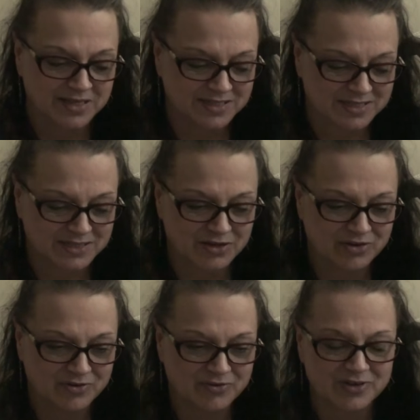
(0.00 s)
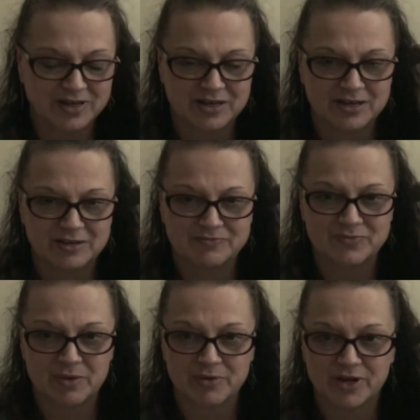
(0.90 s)
so um,
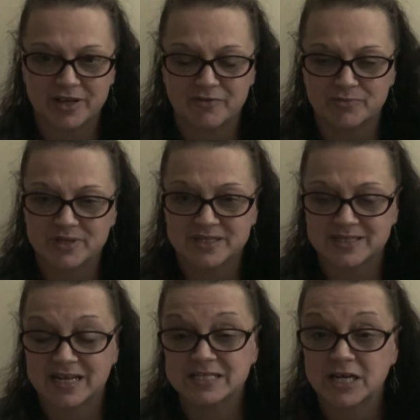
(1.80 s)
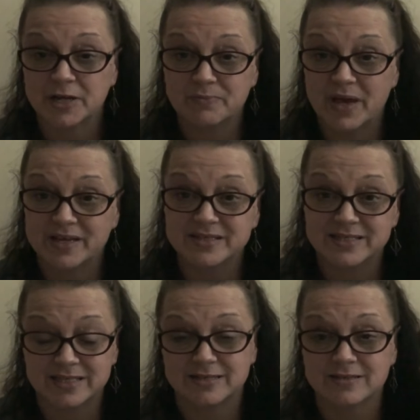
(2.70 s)
I'm gonna give him his nighttime
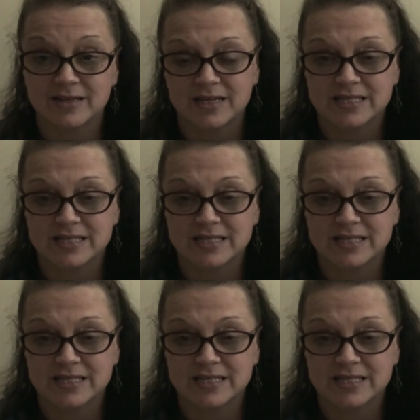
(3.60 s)
meds and